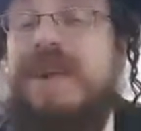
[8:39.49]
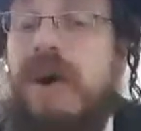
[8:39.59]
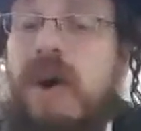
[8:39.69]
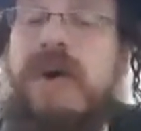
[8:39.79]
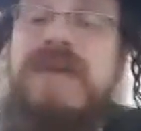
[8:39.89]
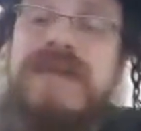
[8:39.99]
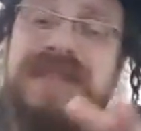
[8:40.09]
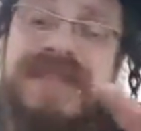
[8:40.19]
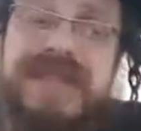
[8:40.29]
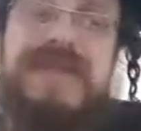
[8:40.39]
all the
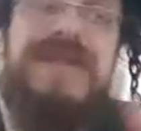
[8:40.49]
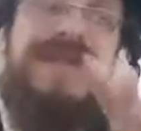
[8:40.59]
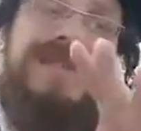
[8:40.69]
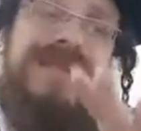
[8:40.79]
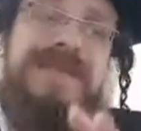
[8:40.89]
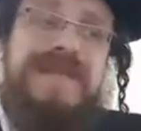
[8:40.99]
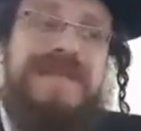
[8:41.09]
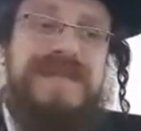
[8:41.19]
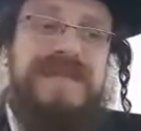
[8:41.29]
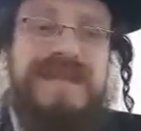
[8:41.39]
stores
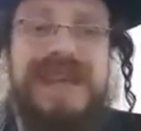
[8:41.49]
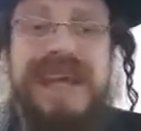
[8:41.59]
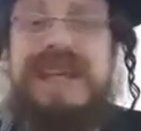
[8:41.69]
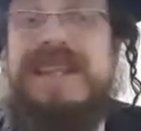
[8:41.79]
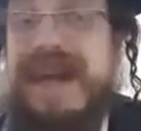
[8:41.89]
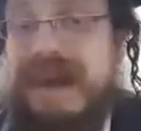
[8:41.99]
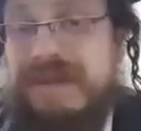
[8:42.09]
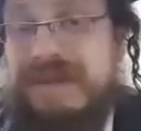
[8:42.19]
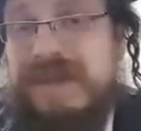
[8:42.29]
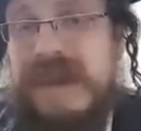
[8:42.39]
in
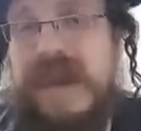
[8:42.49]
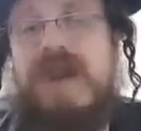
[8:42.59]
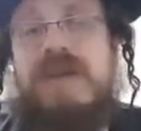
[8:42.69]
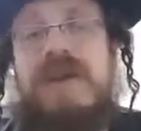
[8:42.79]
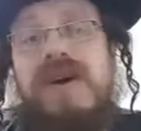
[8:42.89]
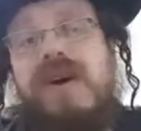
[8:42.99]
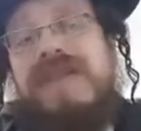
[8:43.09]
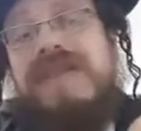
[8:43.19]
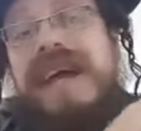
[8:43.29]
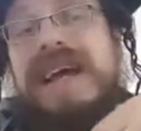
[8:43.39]
town, and
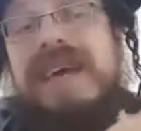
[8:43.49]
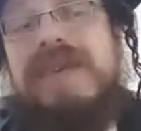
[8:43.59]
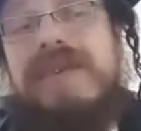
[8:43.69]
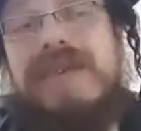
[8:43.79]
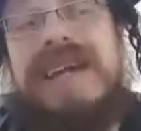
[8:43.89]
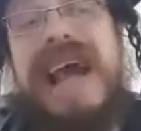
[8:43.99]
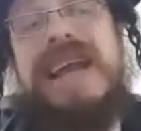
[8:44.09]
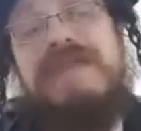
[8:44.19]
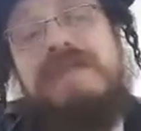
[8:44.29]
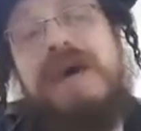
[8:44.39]
only then concluded, and
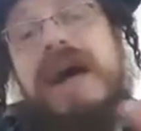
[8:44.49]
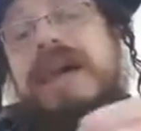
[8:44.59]
if you buy